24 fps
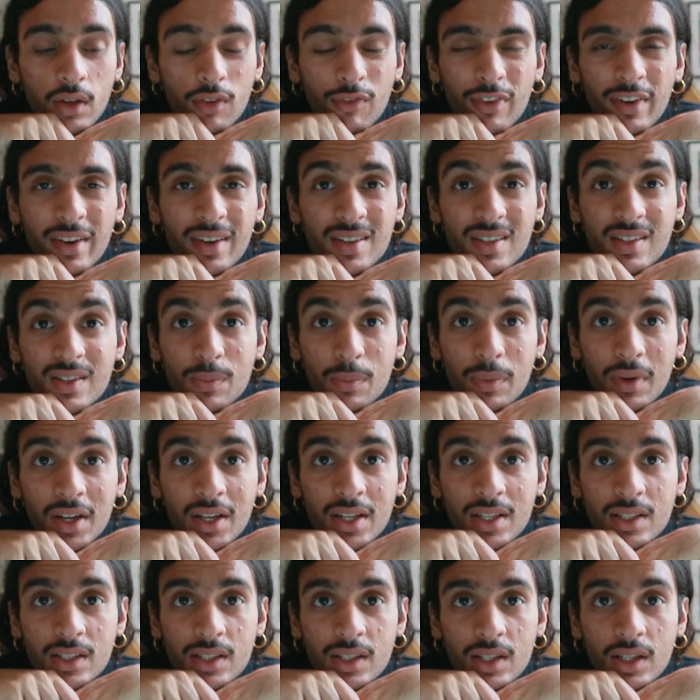very
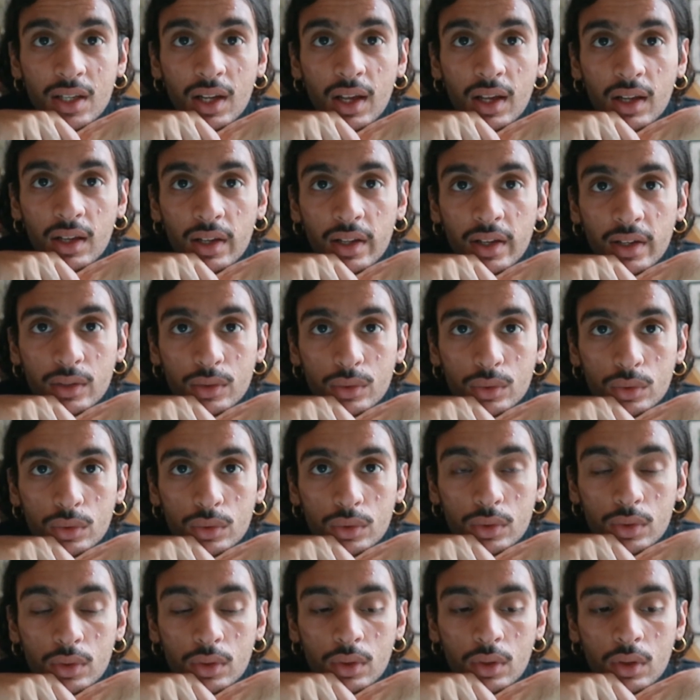spicy, like L'Air
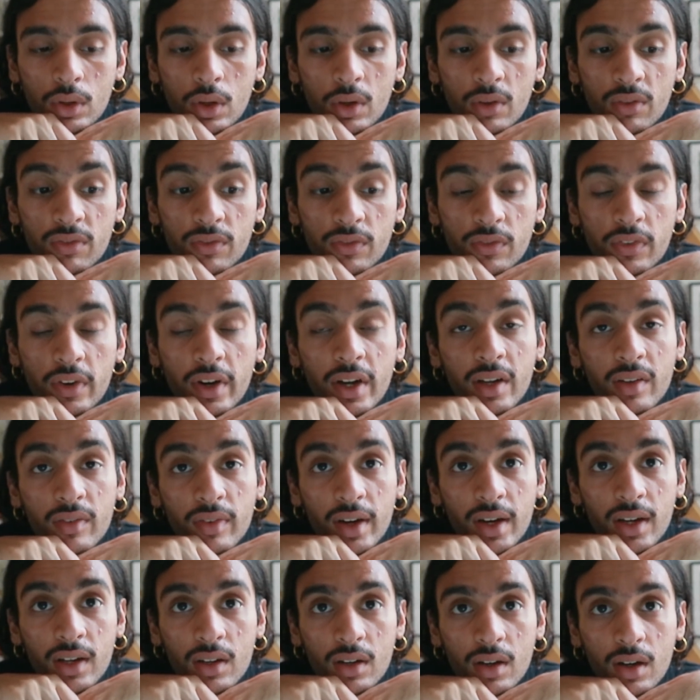Touton, or very,
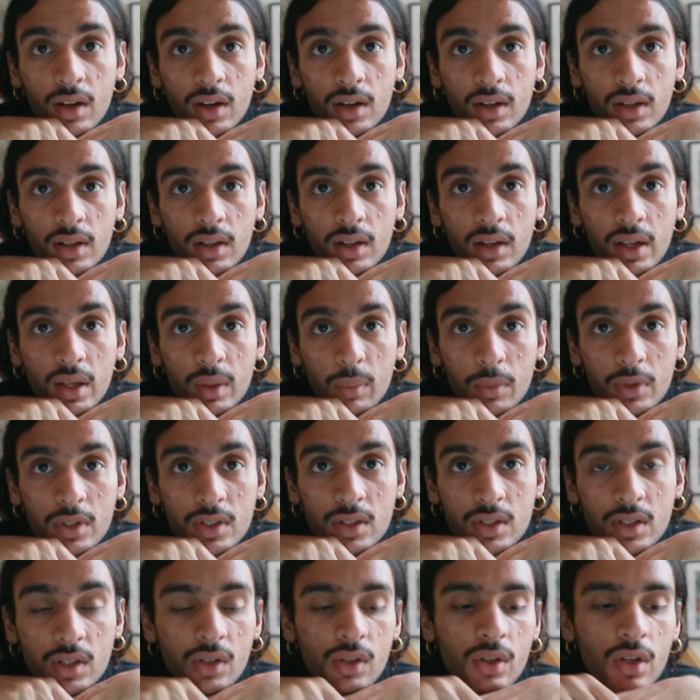very dark, like Miss
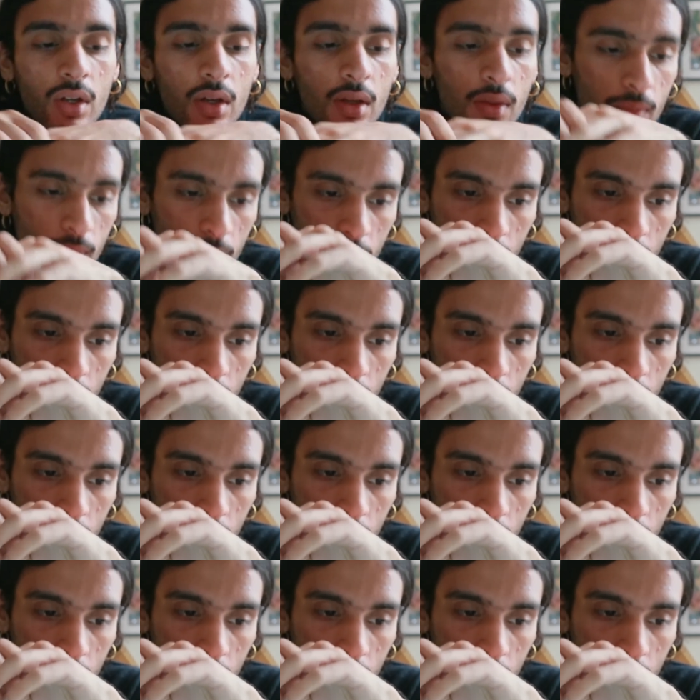Dior.